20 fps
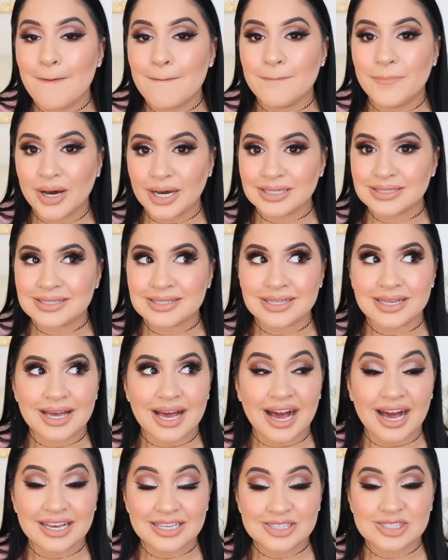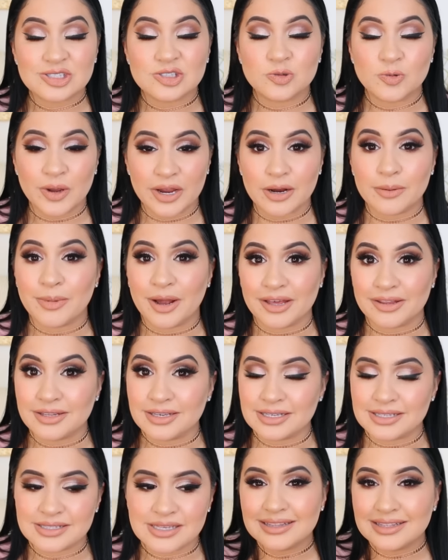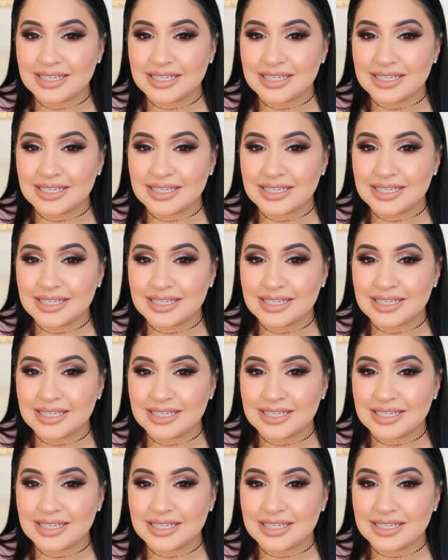but I swear by these.